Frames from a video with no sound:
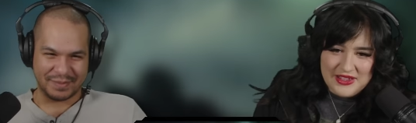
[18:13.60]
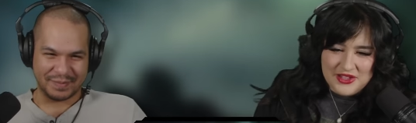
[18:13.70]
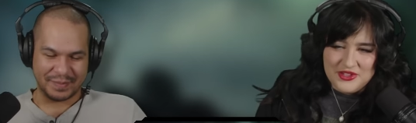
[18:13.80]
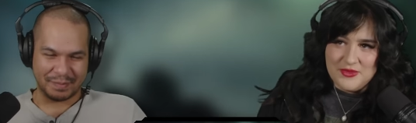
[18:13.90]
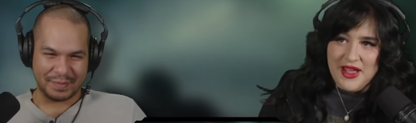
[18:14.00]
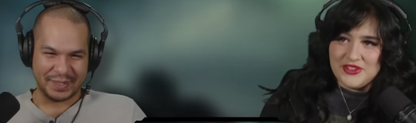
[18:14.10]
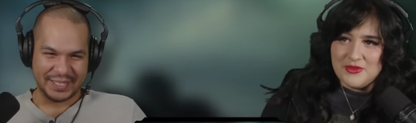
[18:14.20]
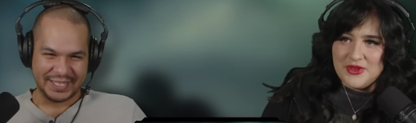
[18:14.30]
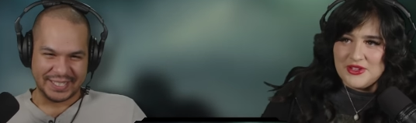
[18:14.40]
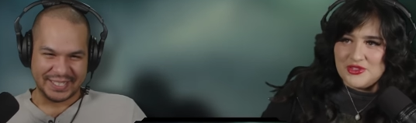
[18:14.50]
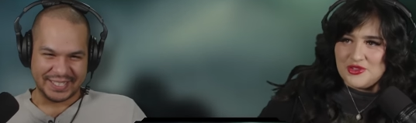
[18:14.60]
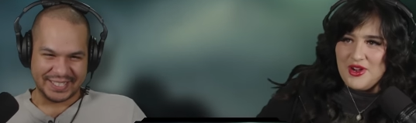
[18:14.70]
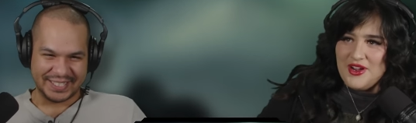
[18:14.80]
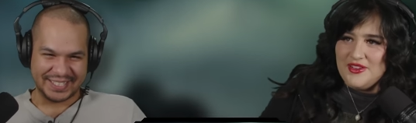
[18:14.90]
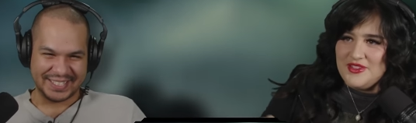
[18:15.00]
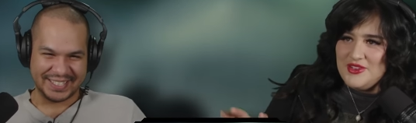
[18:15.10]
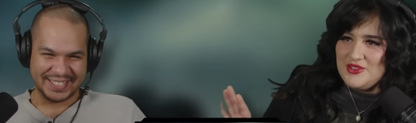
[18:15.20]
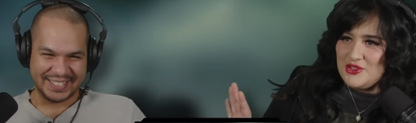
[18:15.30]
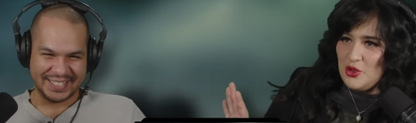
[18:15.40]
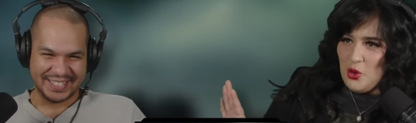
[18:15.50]
Speaker 1: Can you imagine being strong enough that you could
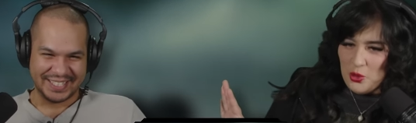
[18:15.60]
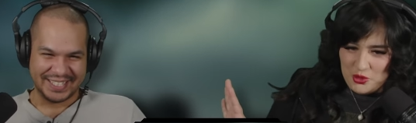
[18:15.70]
just hold